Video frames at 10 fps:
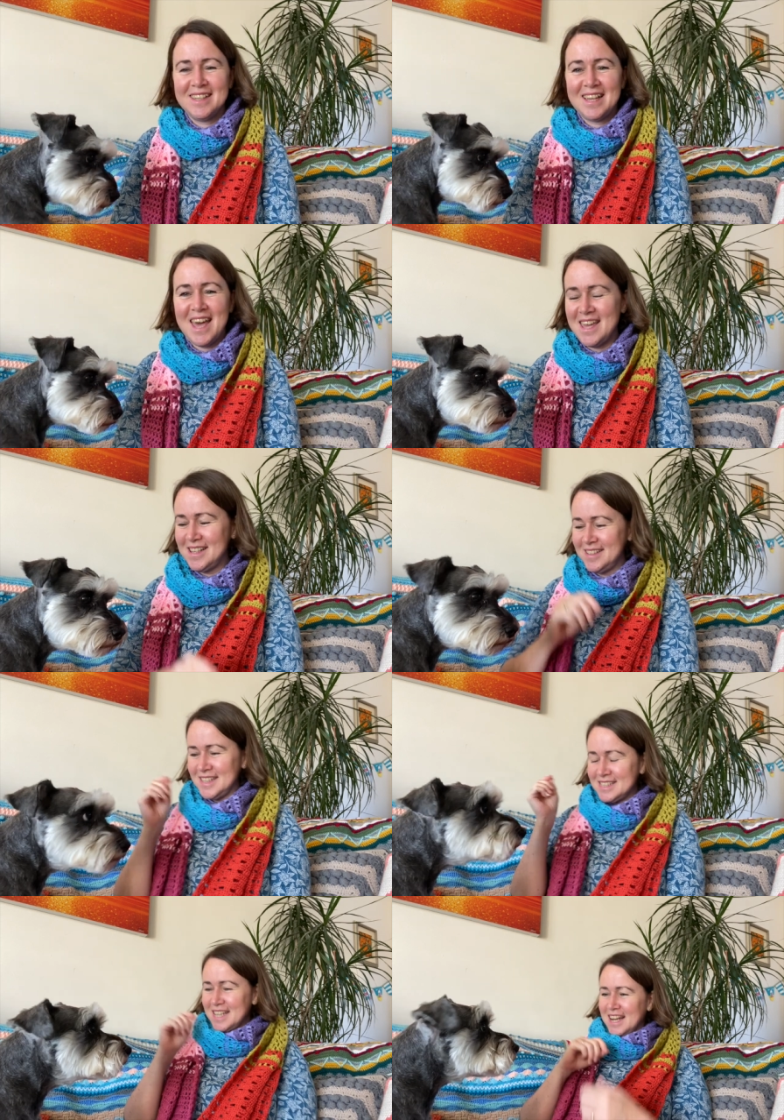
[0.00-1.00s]
Hey,
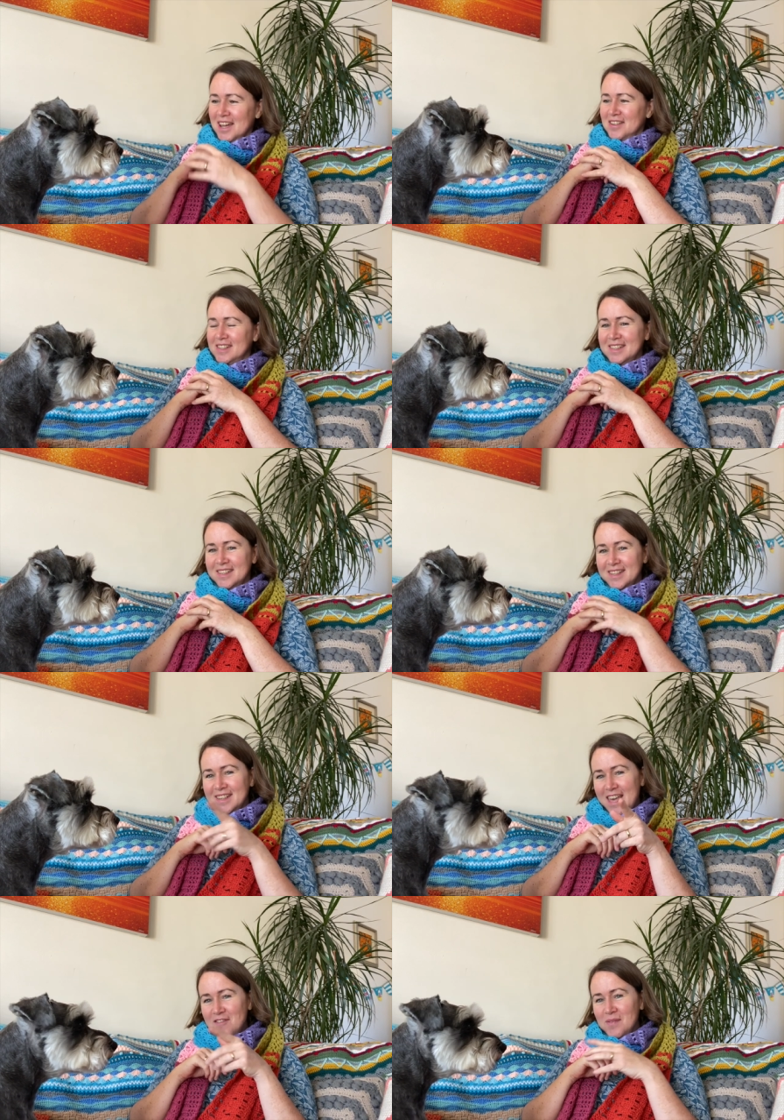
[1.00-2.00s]
can I say
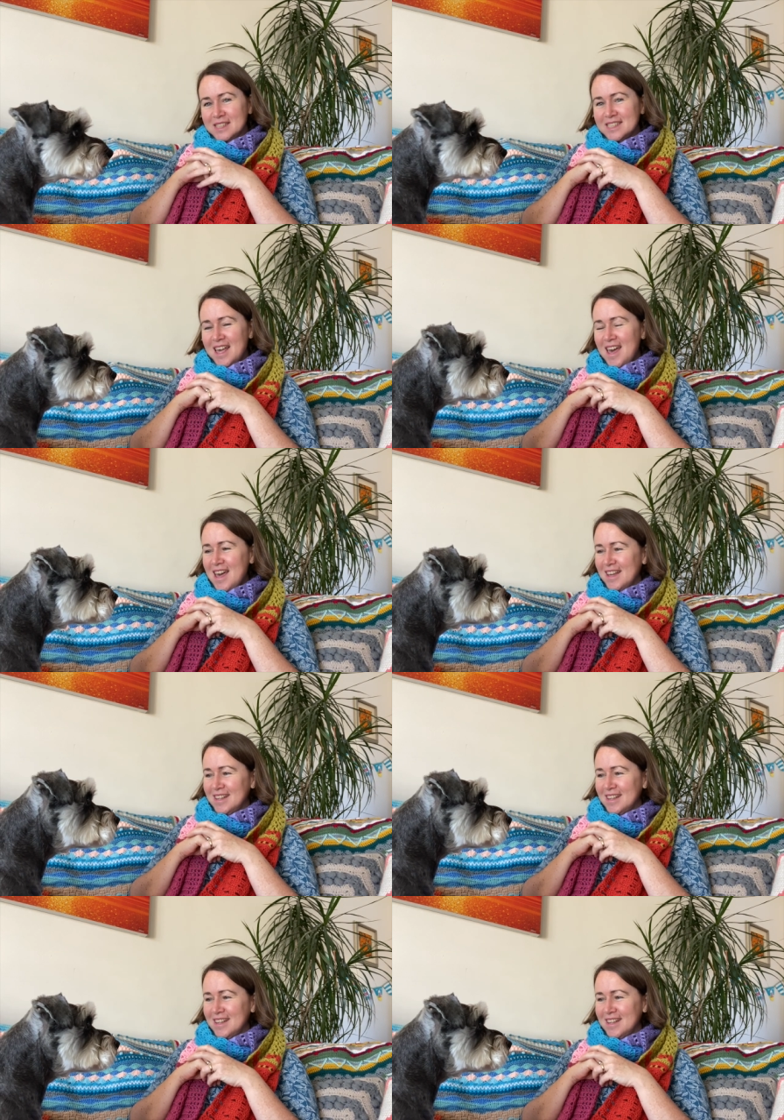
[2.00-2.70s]
hello? Everyone's there.